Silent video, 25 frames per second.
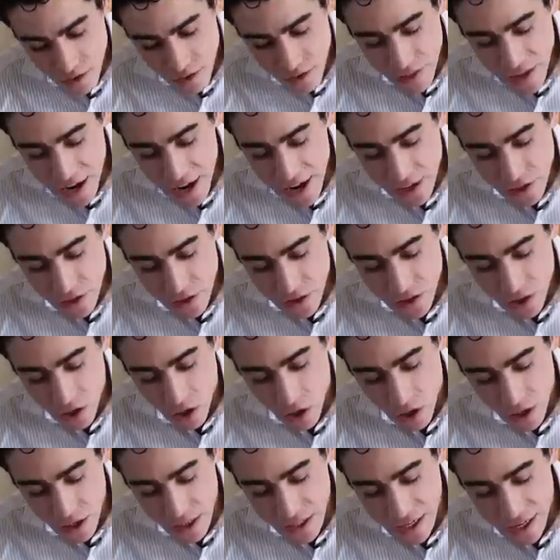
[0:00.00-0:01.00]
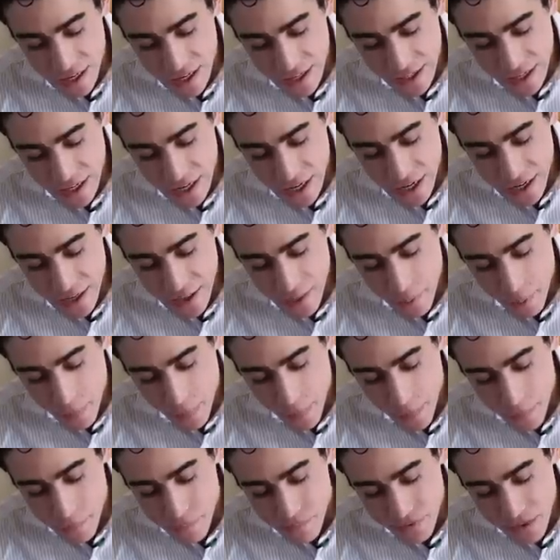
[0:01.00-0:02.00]
That guitar guy guy,
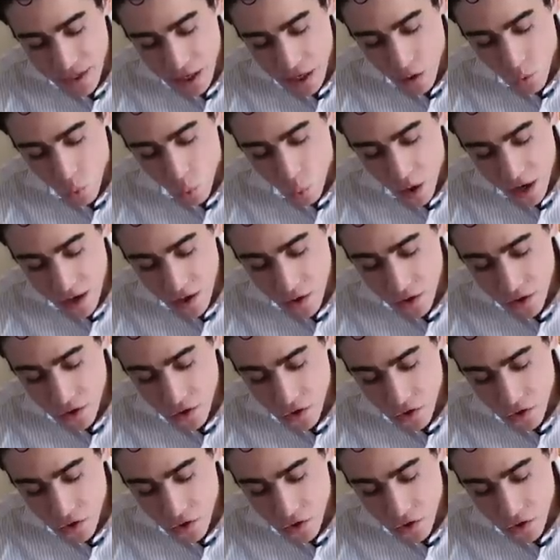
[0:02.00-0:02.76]
why don't